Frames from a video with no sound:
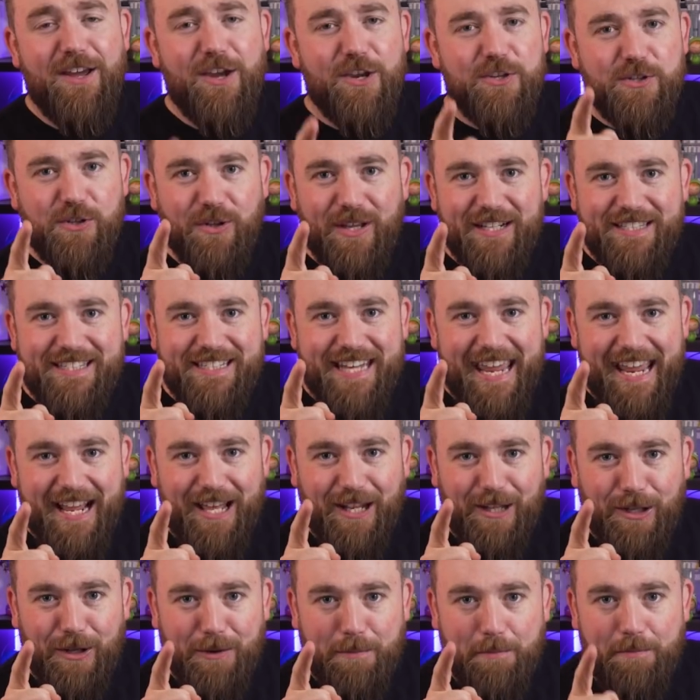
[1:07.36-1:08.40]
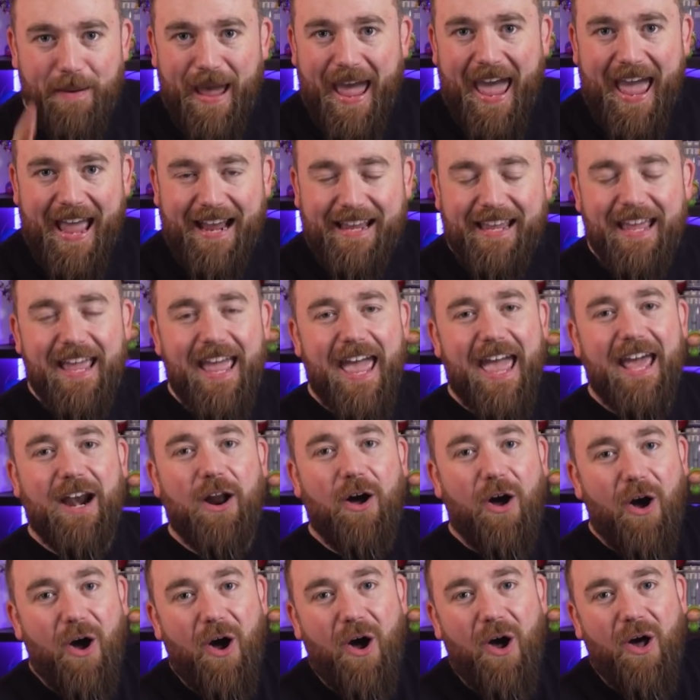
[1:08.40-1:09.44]
So let's take a look back at
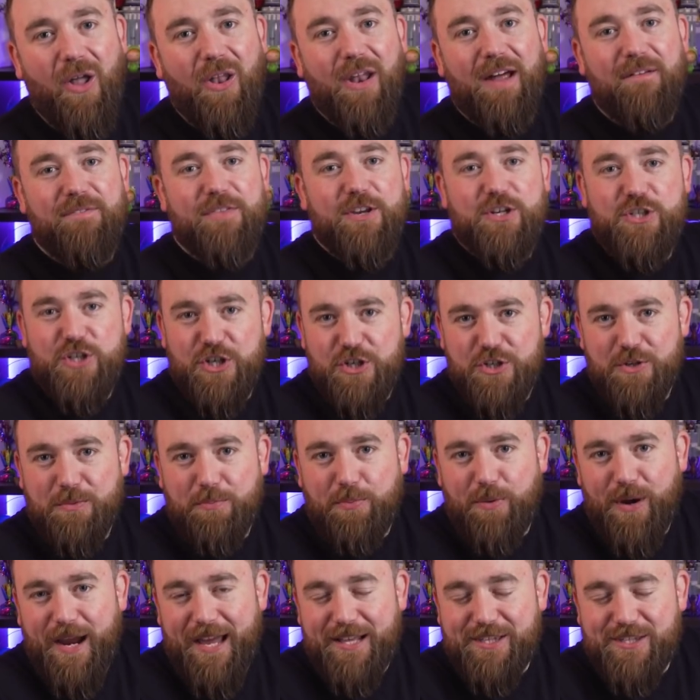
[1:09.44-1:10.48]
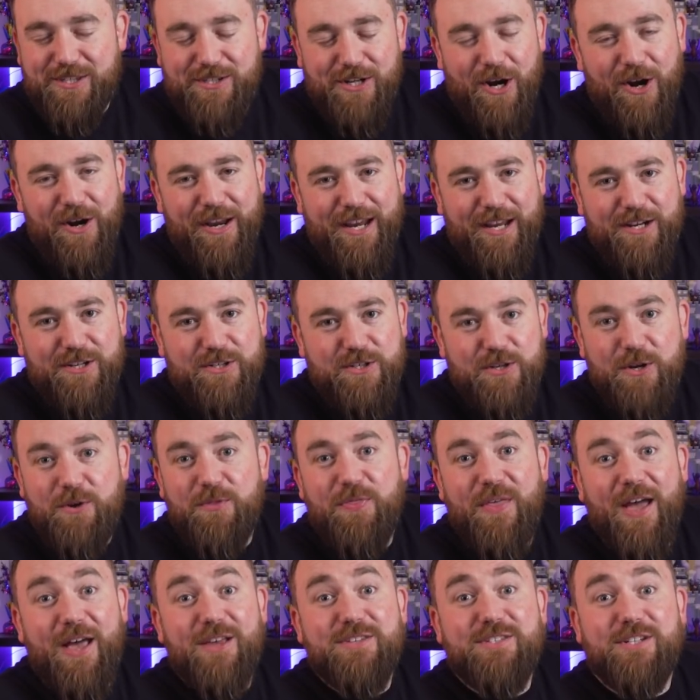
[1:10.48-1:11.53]
all of the gingerbreads starting in
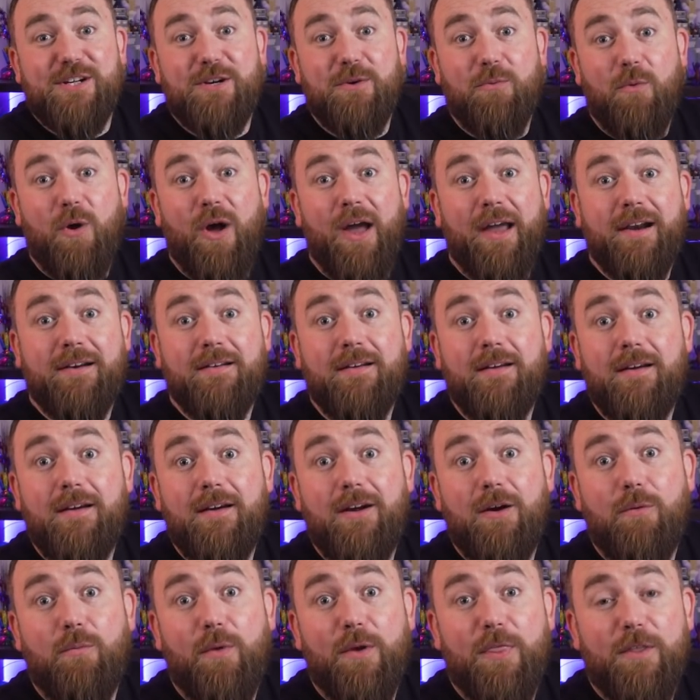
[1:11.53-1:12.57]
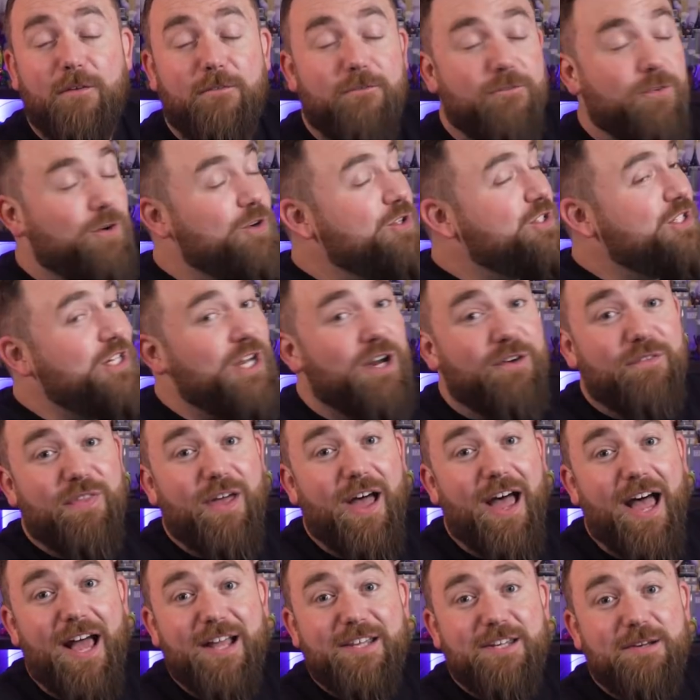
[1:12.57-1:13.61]
2001, when the first year of the
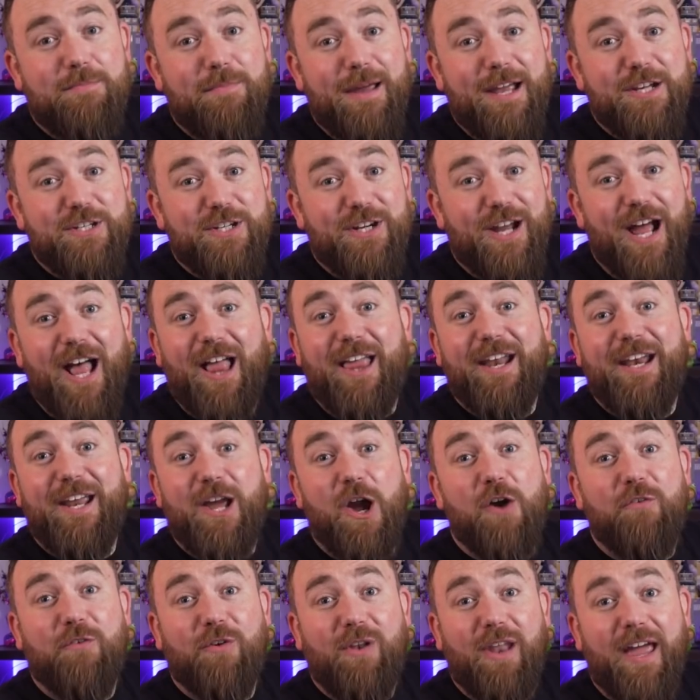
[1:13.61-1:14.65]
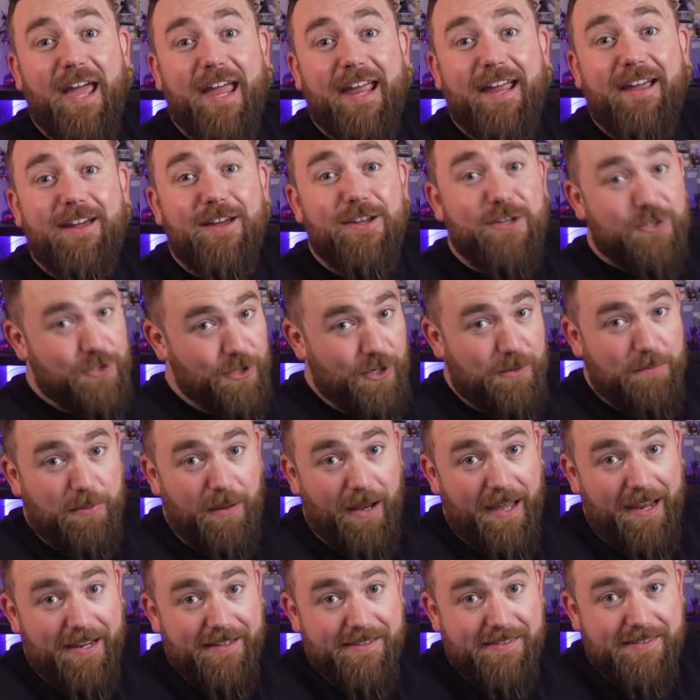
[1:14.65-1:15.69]
Haunted Mansion holiday overlay took
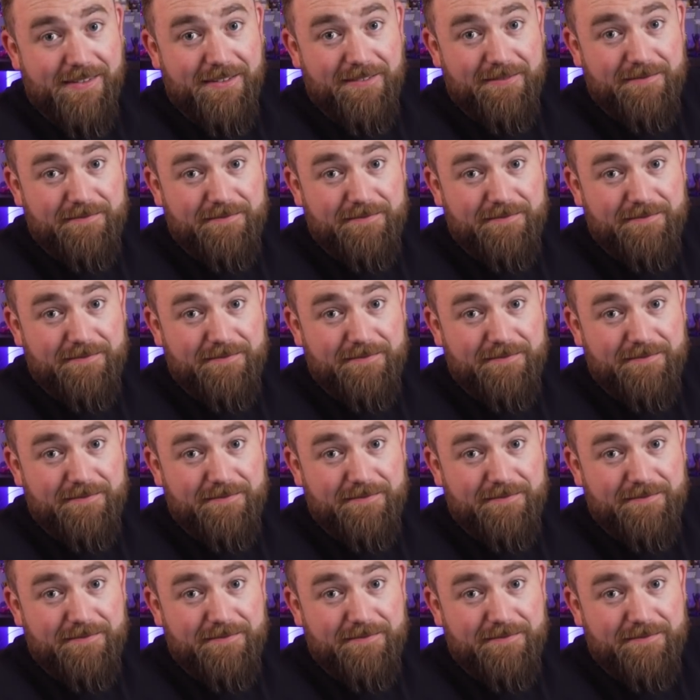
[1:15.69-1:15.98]
place.